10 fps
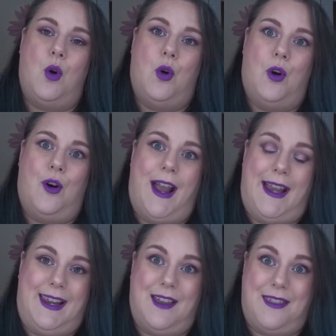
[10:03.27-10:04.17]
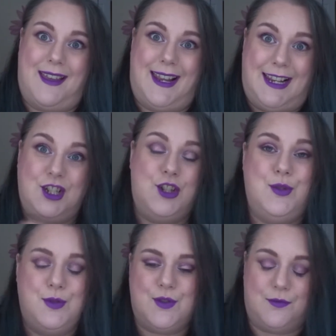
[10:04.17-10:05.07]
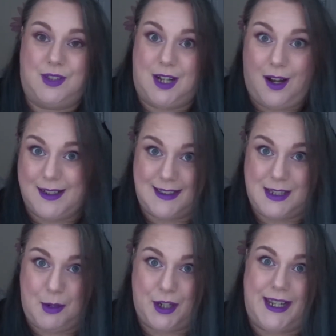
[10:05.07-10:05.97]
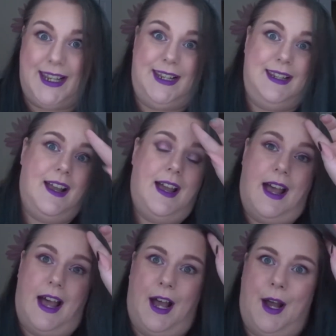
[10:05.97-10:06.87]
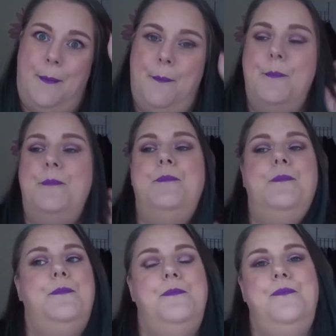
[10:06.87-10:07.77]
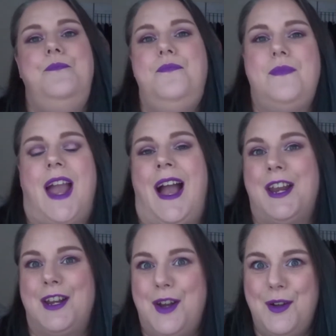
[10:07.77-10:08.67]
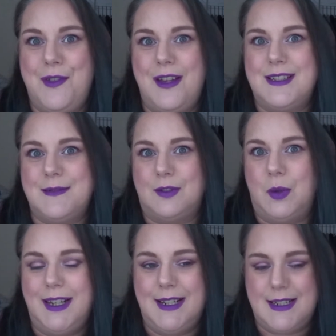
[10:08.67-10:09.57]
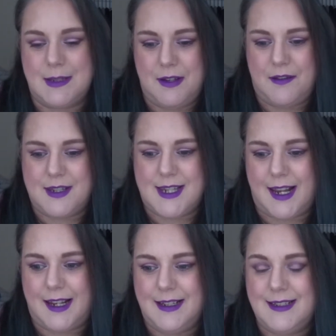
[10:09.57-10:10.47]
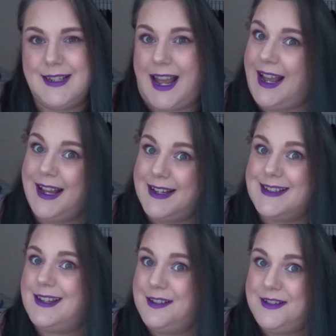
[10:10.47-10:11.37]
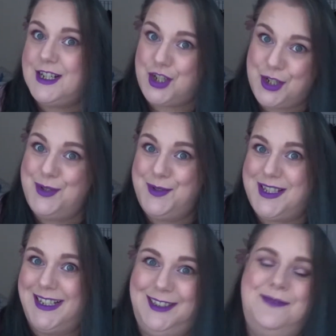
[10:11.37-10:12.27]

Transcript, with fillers: or any other issues regarding the monarchy. Uh, and I know that Queen Elizabeth II had her issues